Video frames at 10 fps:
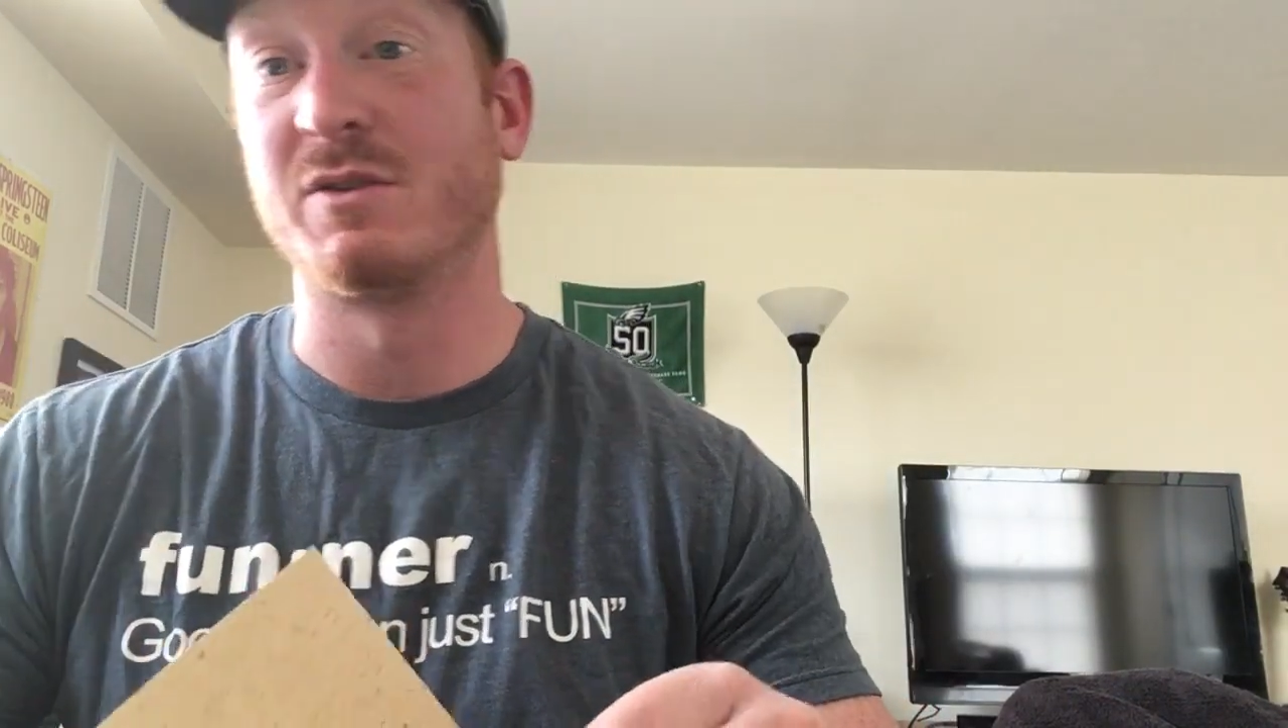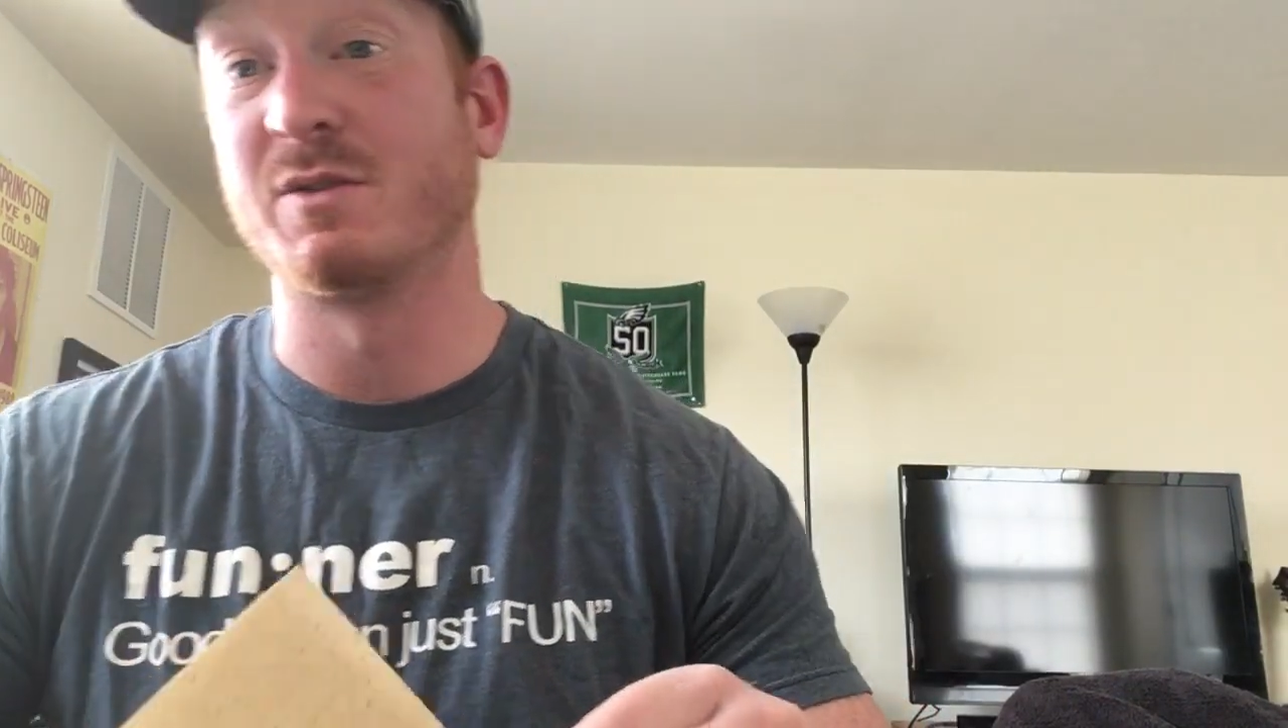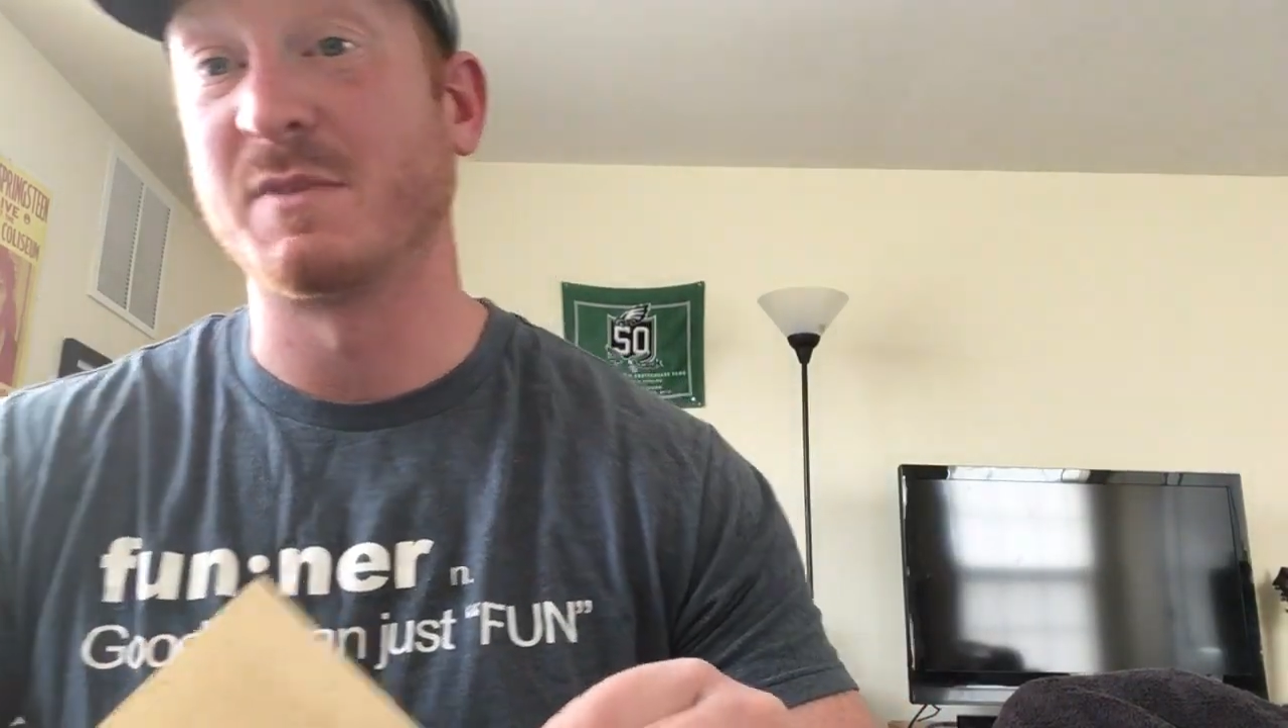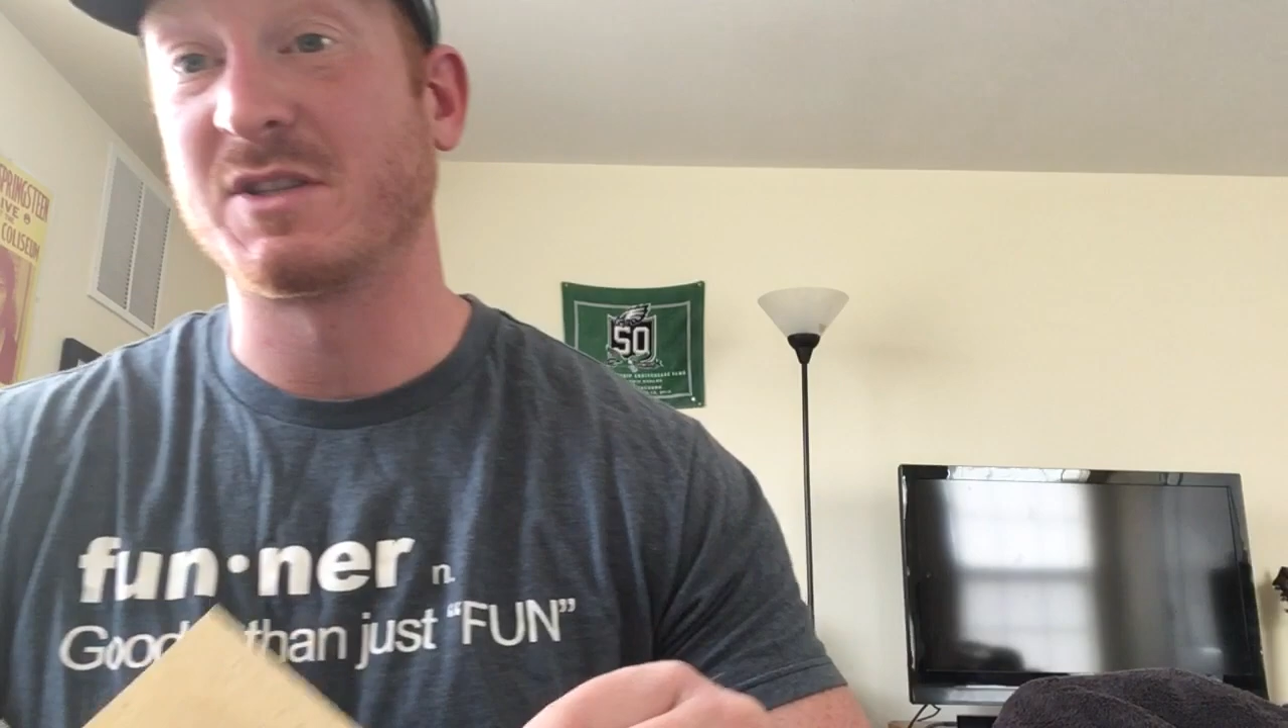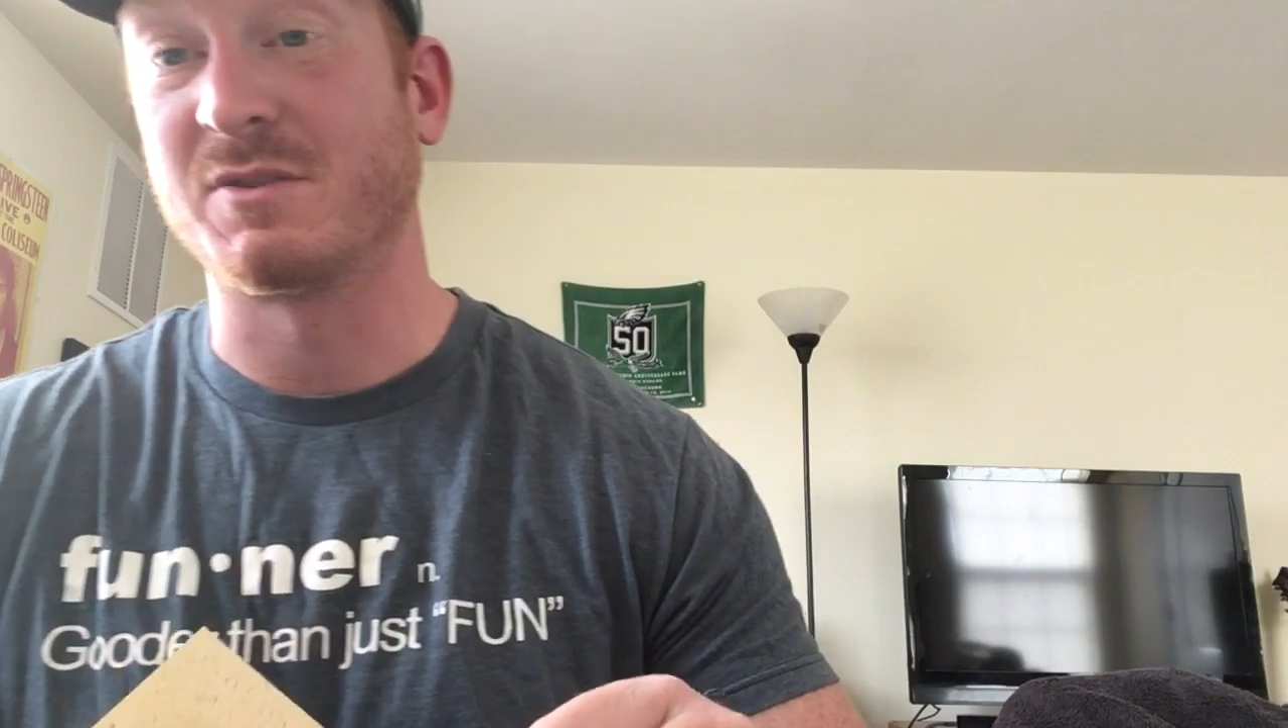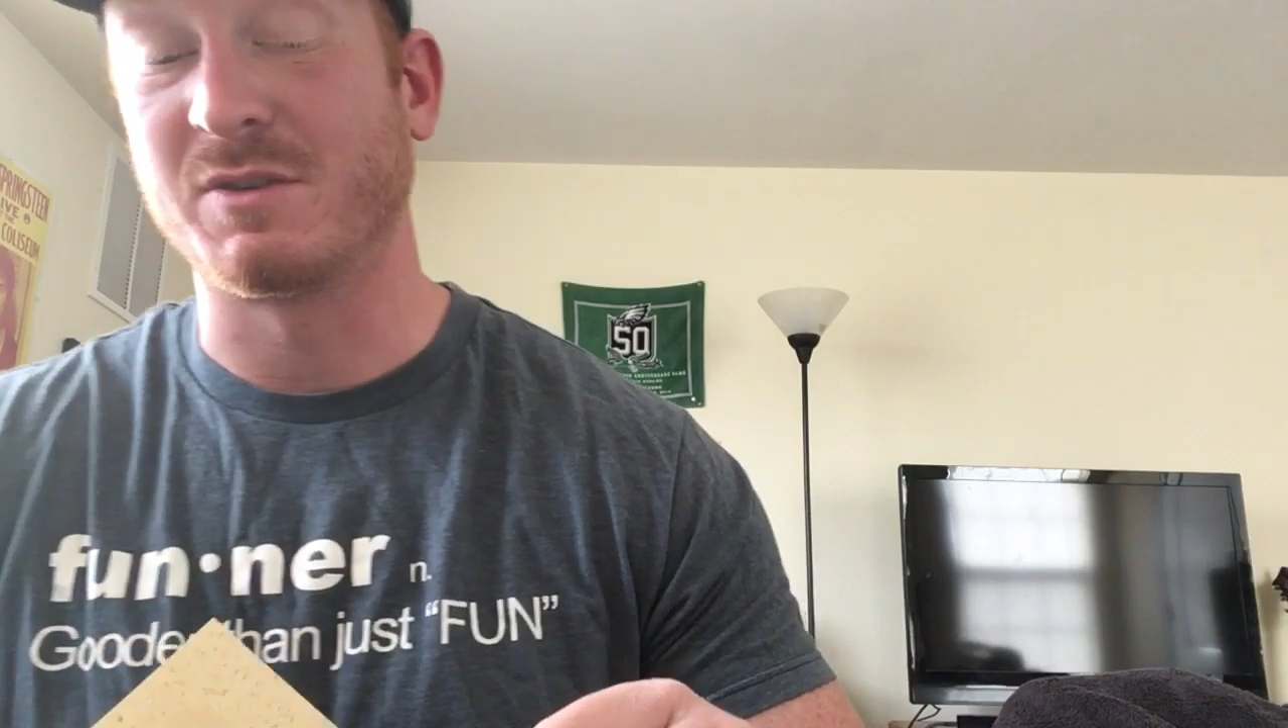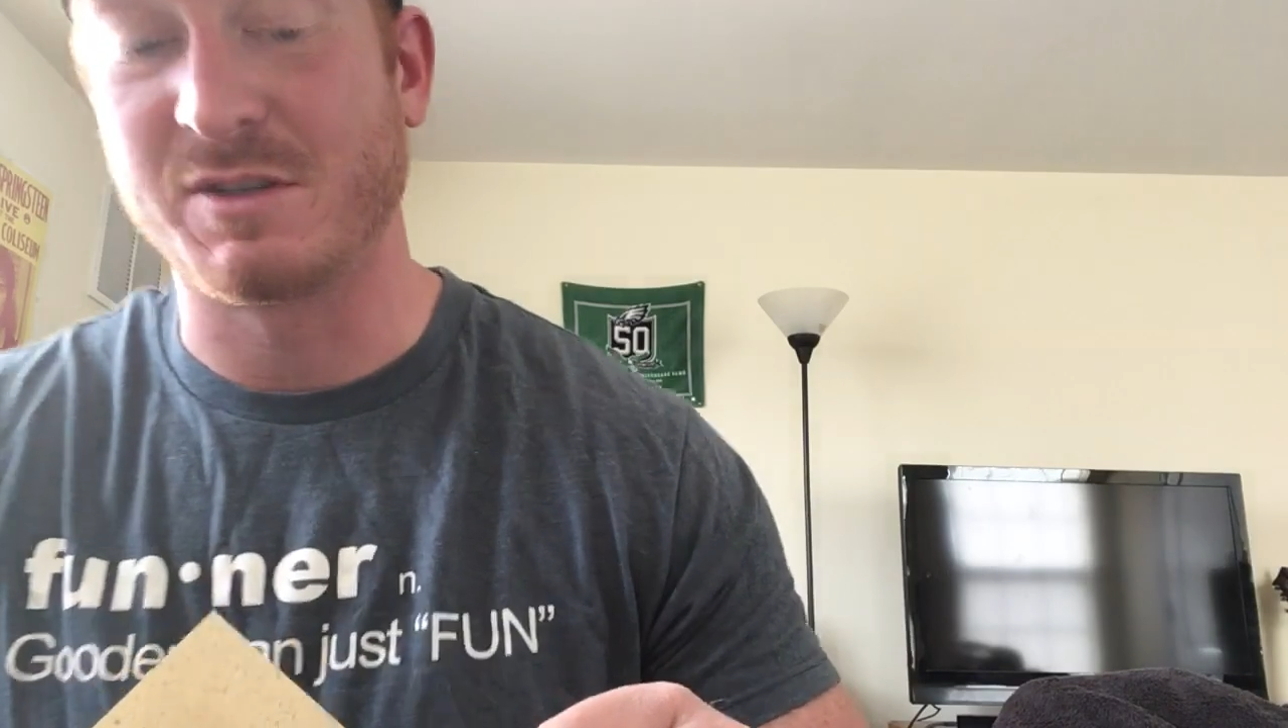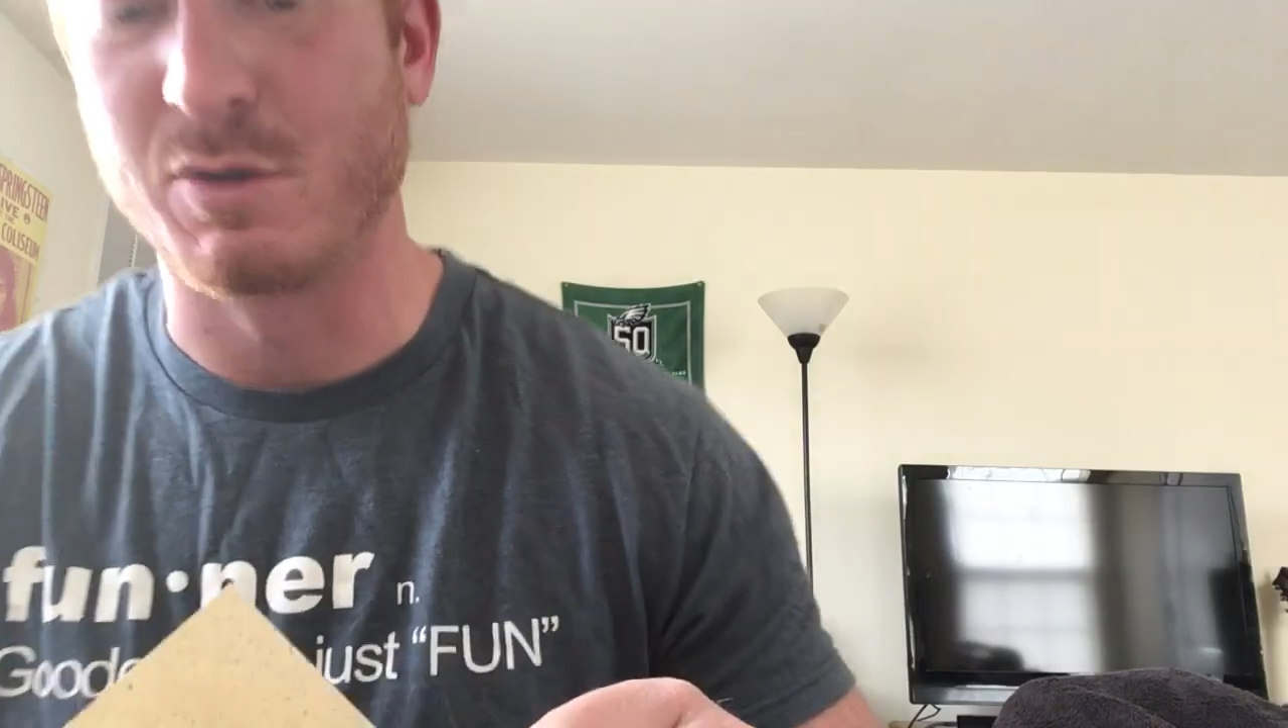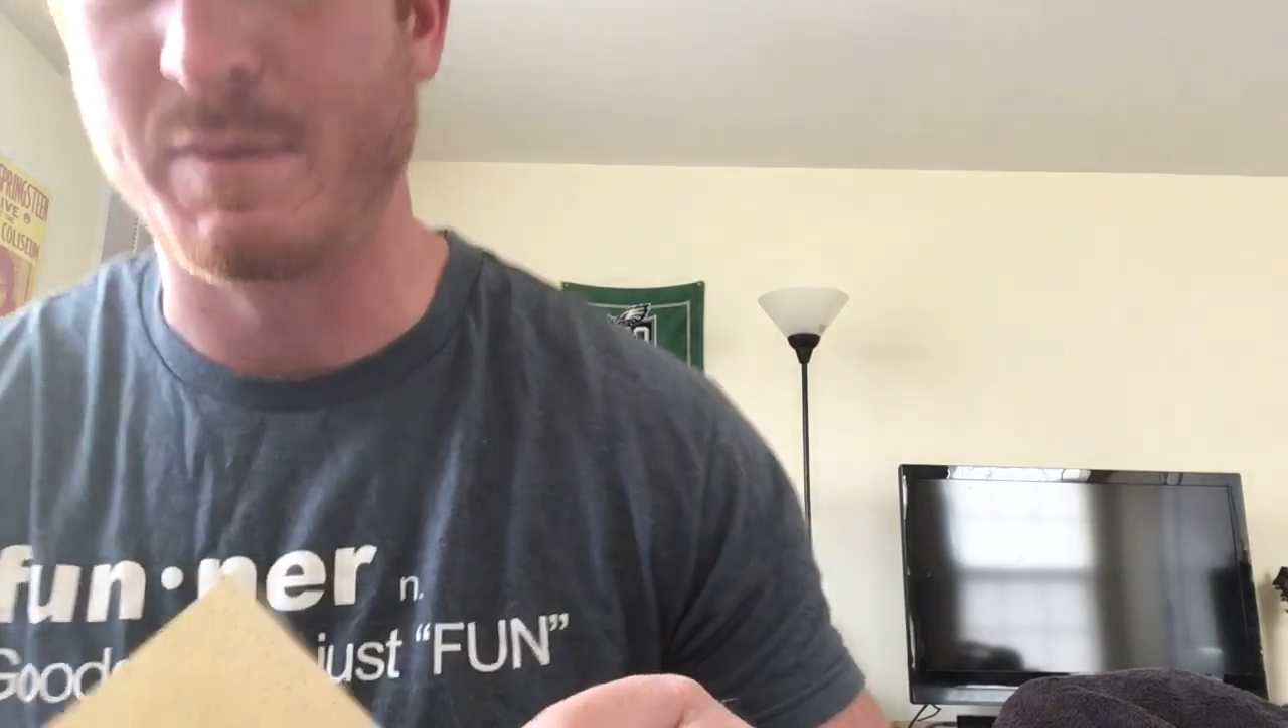those mysteries no